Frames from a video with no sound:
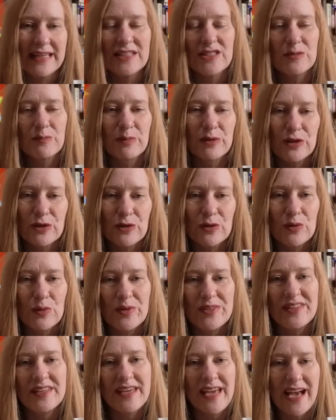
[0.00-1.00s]
It's blue
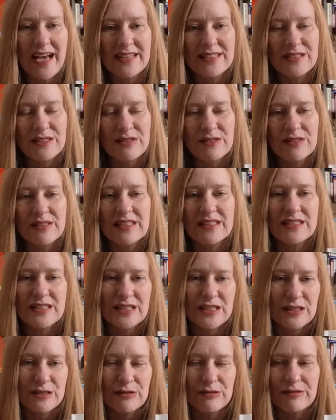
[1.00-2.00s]
with the castle. It's
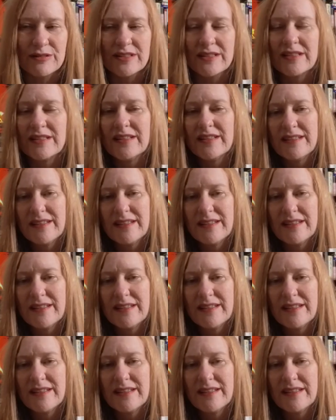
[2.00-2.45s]
cute.